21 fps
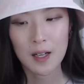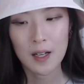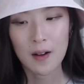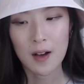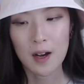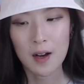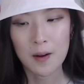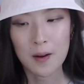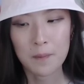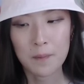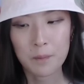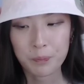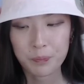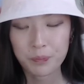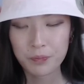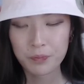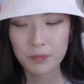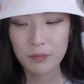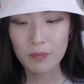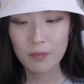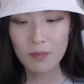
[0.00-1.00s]
Um,
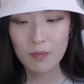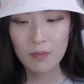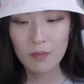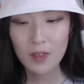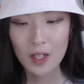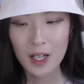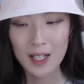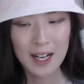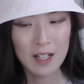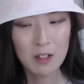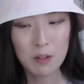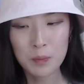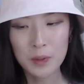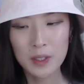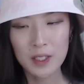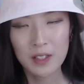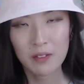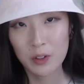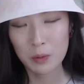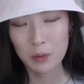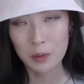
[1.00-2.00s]
and I don't
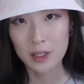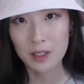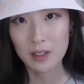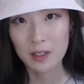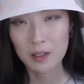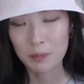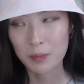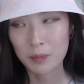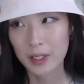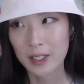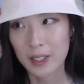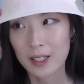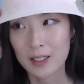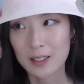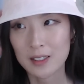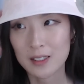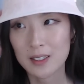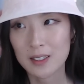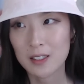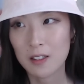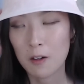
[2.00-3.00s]
believe you will,
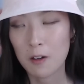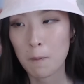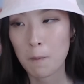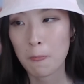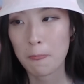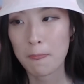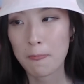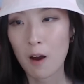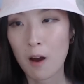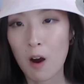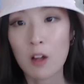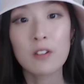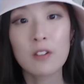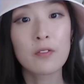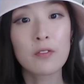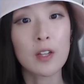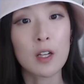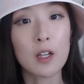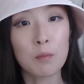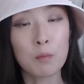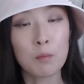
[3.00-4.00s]
because all of
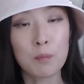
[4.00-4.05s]
the